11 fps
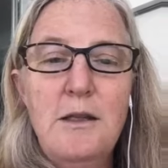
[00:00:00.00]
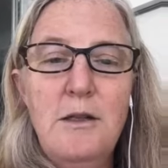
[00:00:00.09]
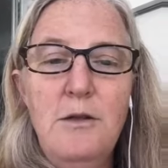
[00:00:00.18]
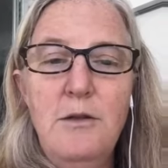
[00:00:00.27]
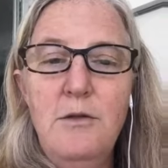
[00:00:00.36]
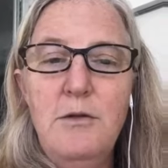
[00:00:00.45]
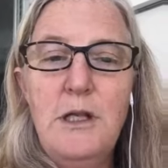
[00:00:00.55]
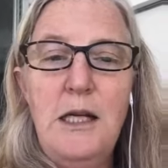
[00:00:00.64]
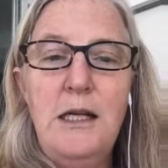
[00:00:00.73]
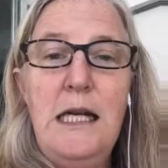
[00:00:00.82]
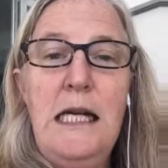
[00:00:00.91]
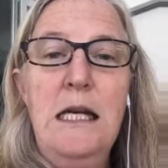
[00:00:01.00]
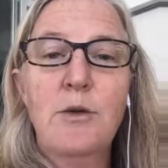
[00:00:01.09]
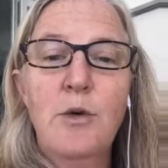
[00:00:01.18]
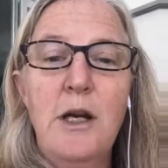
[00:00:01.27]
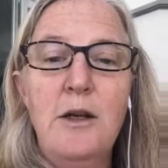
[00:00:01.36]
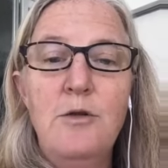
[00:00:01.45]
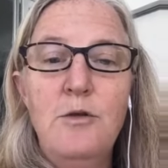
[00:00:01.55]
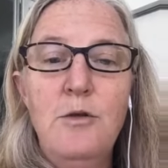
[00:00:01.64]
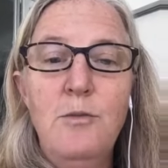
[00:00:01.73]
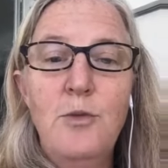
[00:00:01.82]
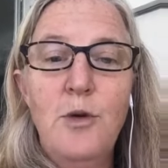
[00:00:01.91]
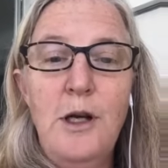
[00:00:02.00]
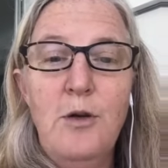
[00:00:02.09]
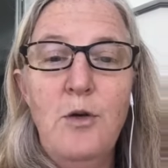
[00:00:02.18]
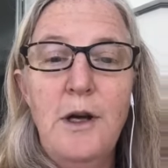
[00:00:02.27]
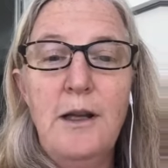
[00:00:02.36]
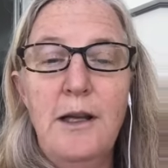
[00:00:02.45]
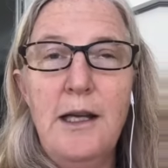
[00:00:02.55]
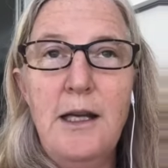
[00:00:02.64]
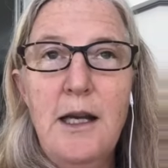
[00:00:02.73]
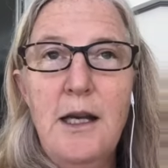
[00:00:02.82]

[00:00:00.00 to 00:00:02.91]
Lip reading: to take heat away pretty quickly.